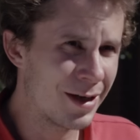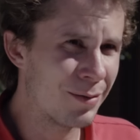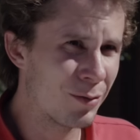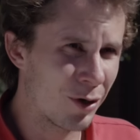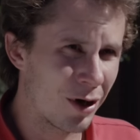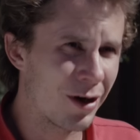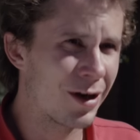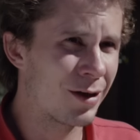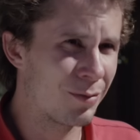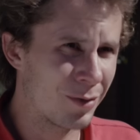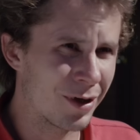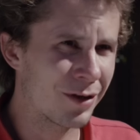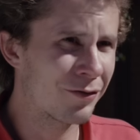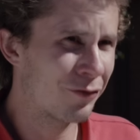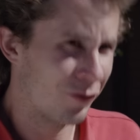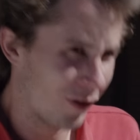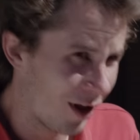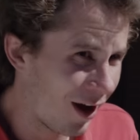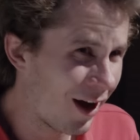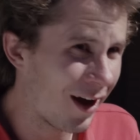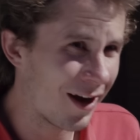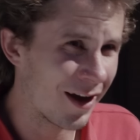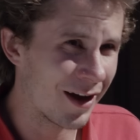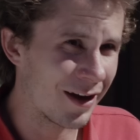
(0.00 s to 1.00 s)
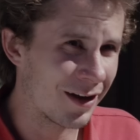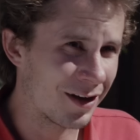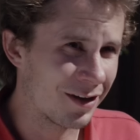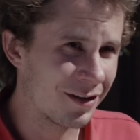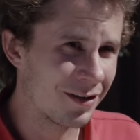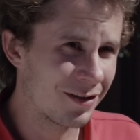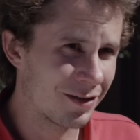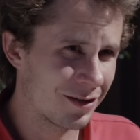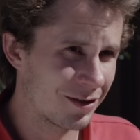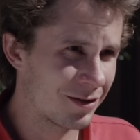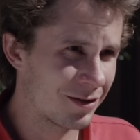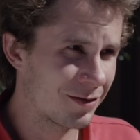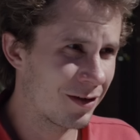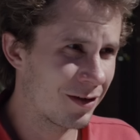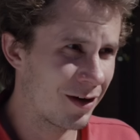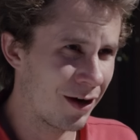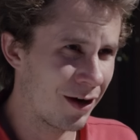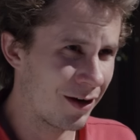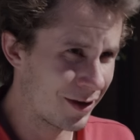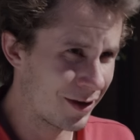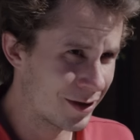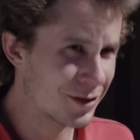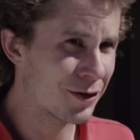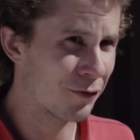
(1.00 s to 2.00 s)
the Marty McFly.
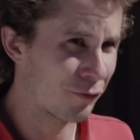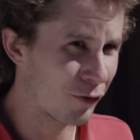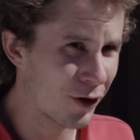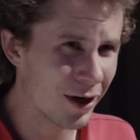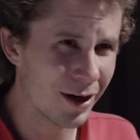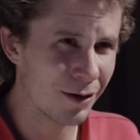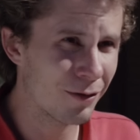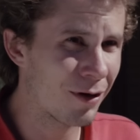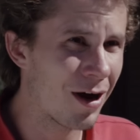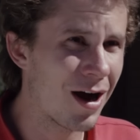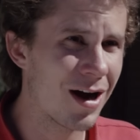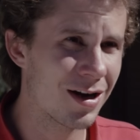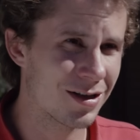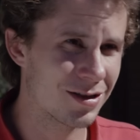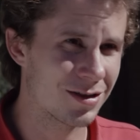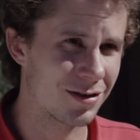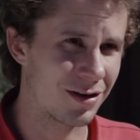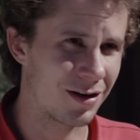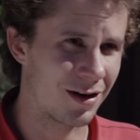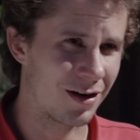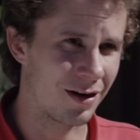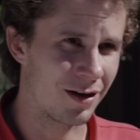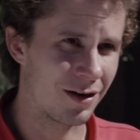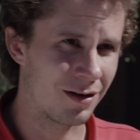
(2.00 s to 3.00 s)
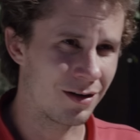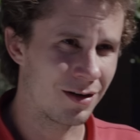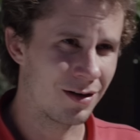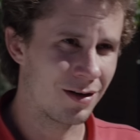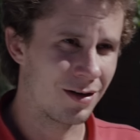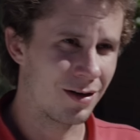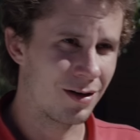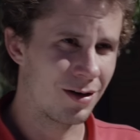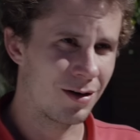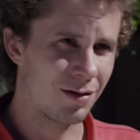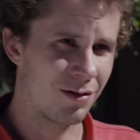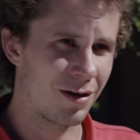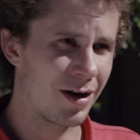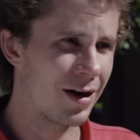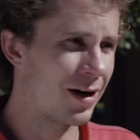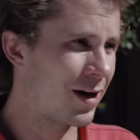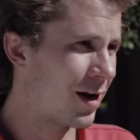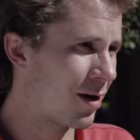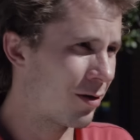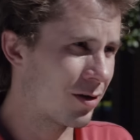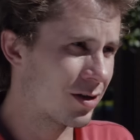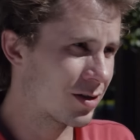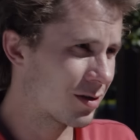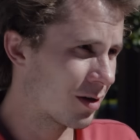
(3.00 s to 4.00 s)
Uh, he's a freaking rock star. Right
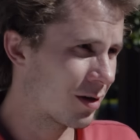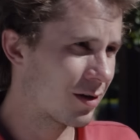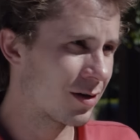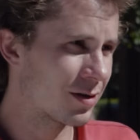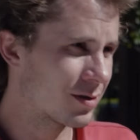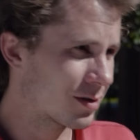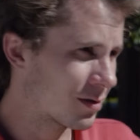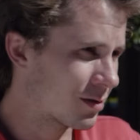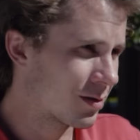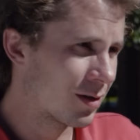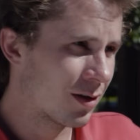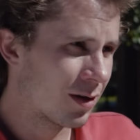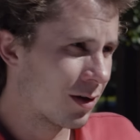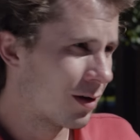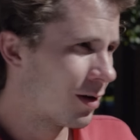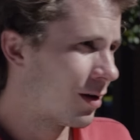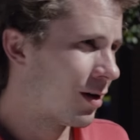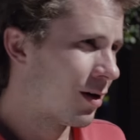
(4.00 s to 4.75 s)
now he's on his,